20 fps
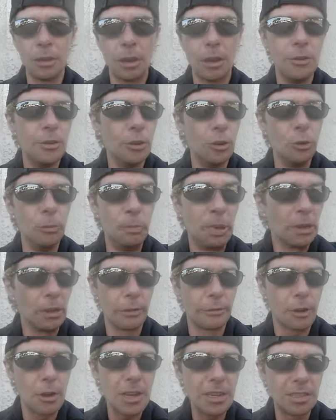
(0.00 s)
a new Bill
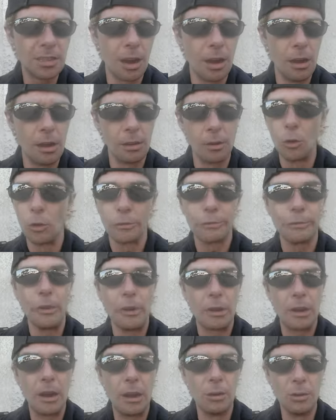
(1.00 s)
Leverty song or
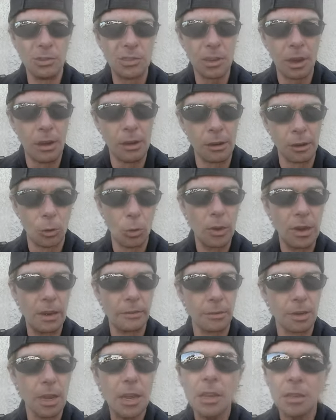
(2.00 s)
Firehouse song or
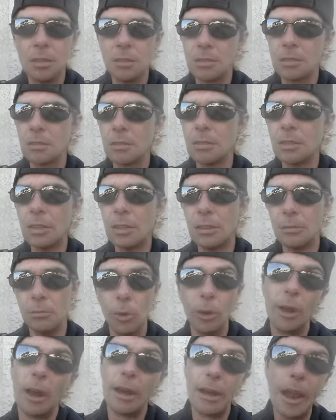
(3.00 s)
whatever it is,
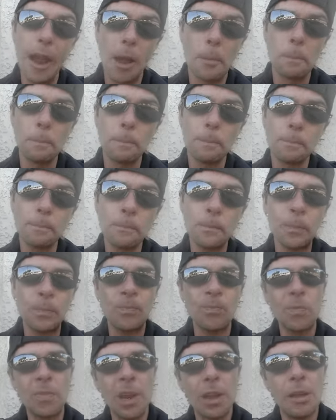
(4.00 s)
but I am.
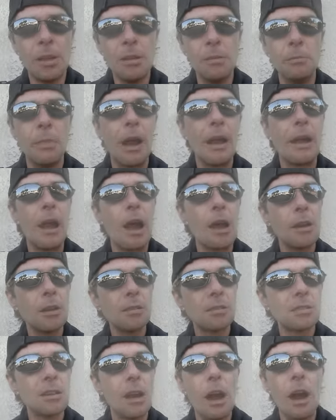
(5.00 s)
My honest,